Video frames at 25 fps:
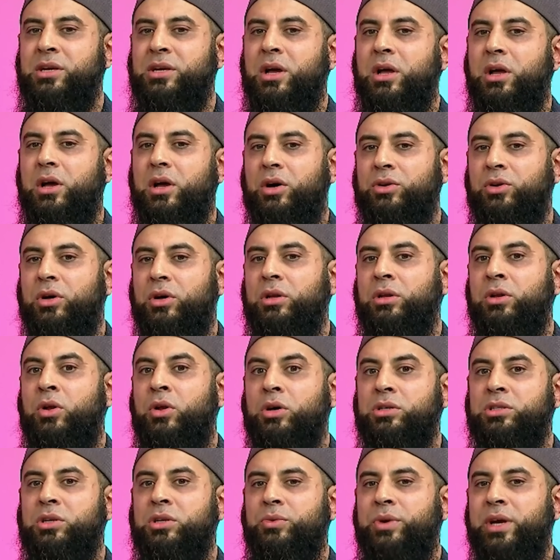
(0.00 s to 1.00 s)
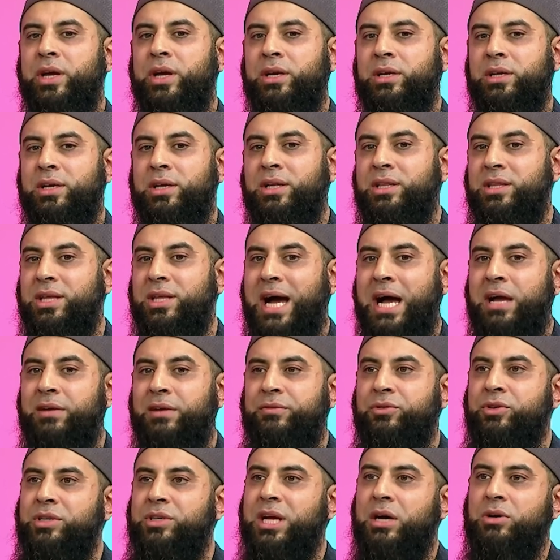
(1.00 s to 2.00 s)
are not locked away in the
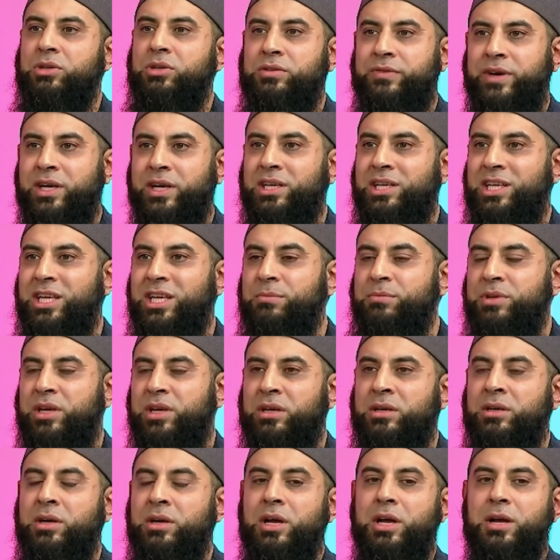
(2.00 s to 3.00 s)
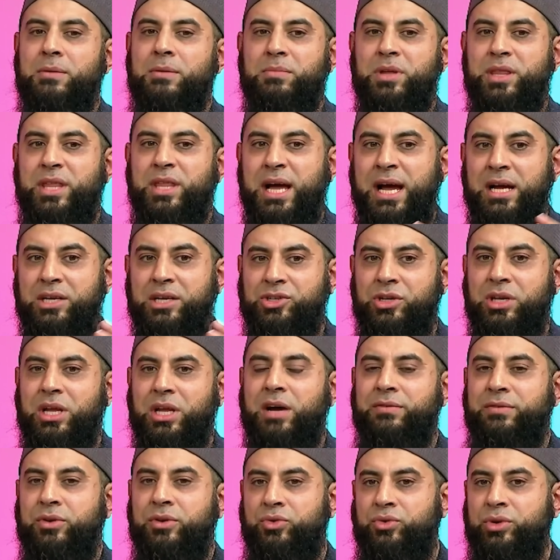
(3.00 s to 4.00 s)
ivory towers of academia, but they actually
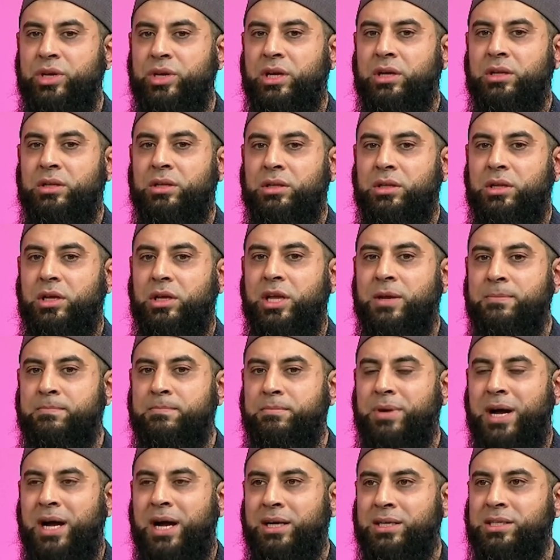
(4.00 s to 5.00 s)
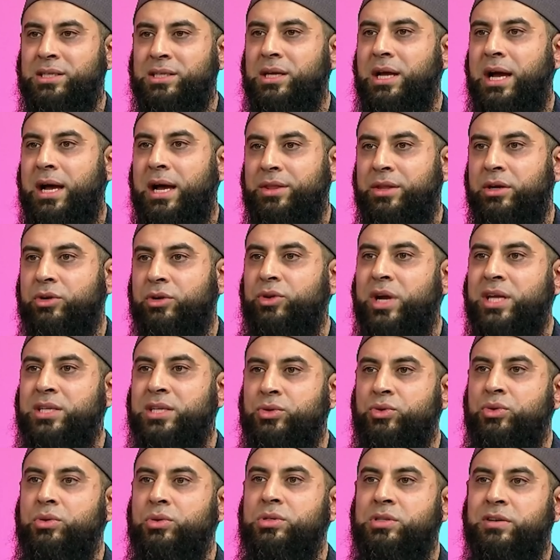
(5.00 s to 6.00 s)
have a real impact at the
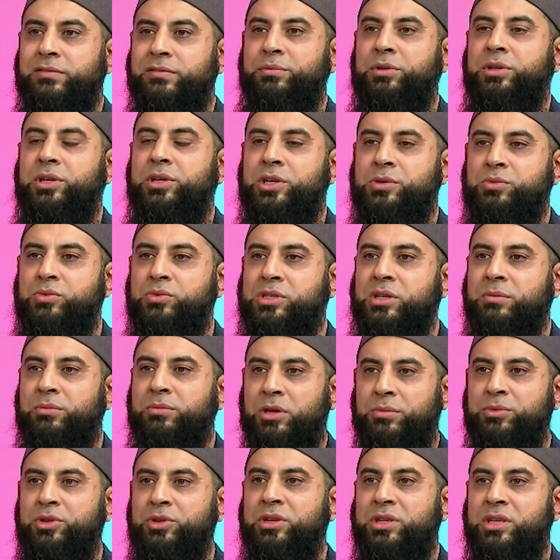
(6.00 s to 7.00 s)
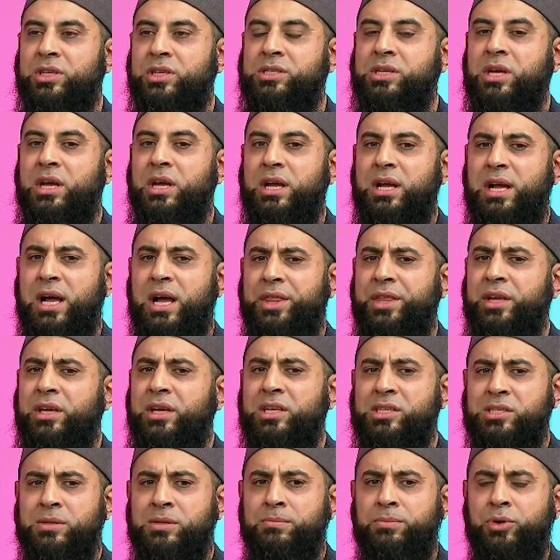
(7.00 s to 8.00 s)
grassroots of British Muslim communities. I think
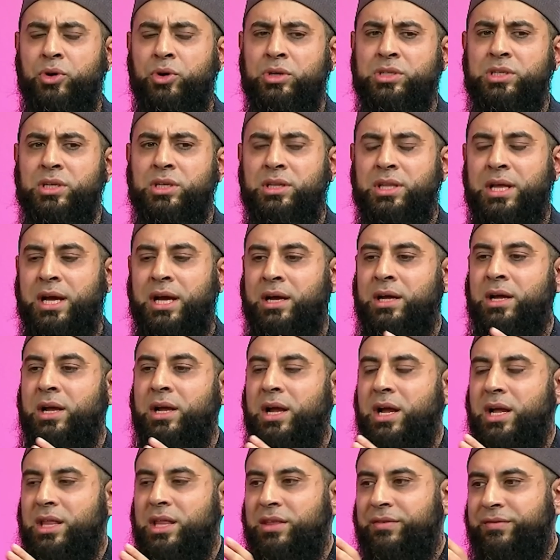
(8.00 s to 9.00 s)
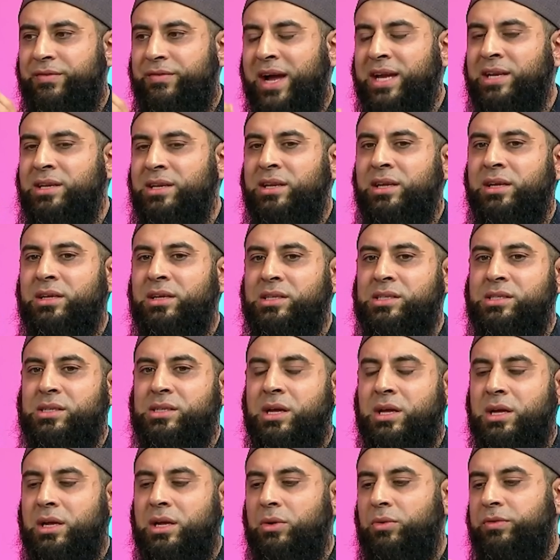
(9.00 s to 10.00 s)
it's important that the findings,
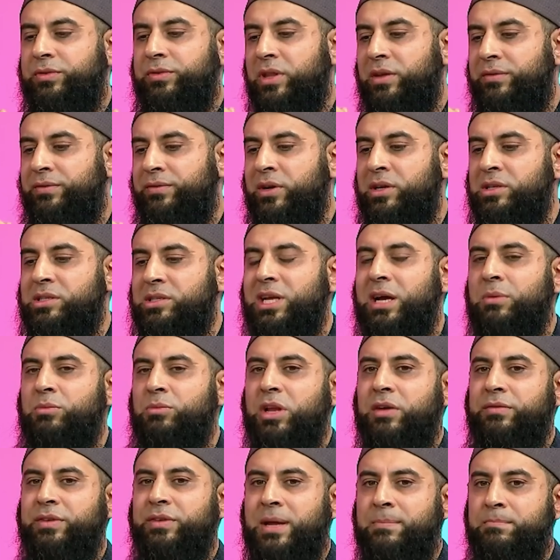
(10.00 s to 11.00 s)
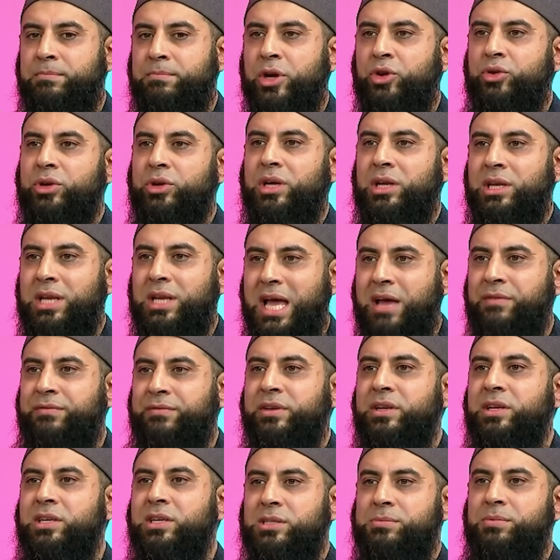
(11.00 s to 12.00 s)
for the first time, will have an empirical
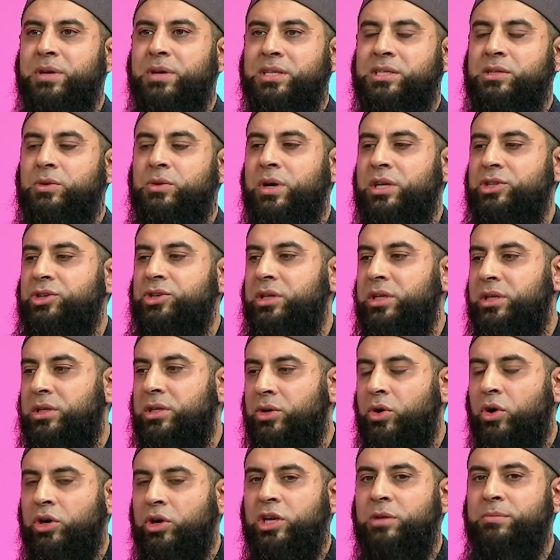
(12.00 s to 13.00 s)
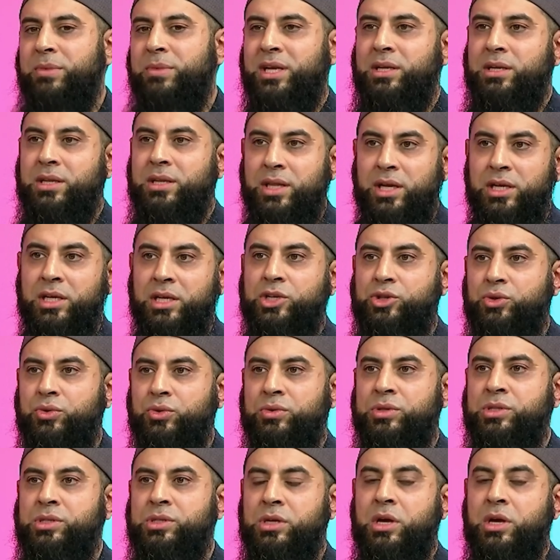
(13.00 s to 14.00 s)
evidence base to actually document the
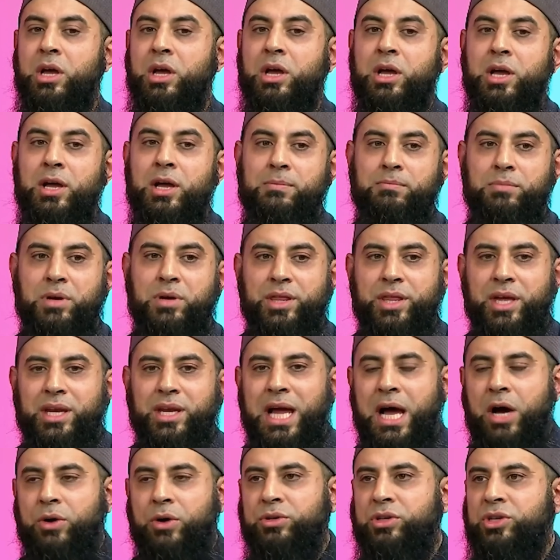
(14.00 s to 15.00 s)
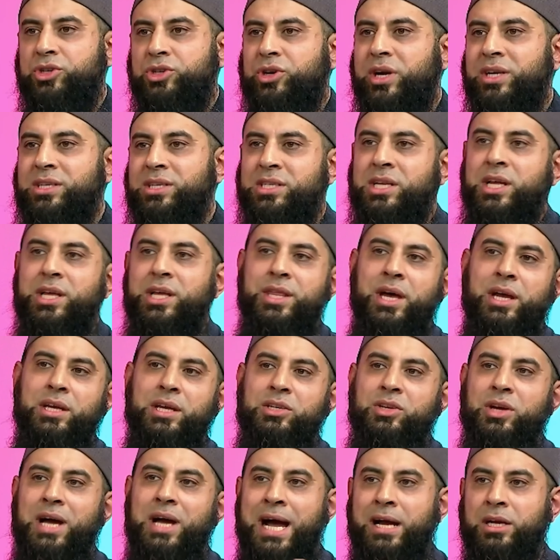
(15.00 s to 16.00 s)
issues, but then how do you translate that
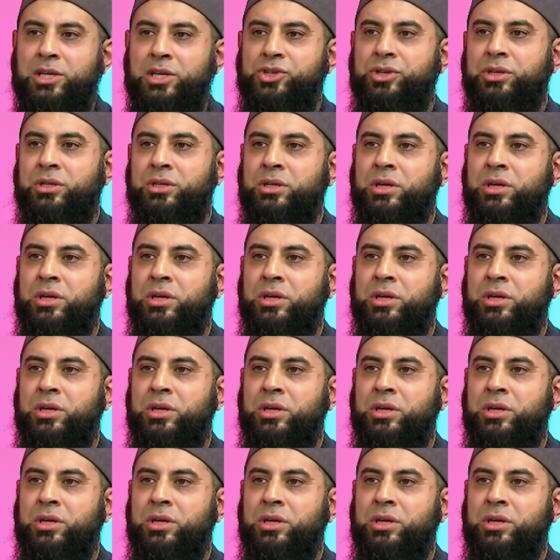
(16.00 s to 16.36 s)
into action?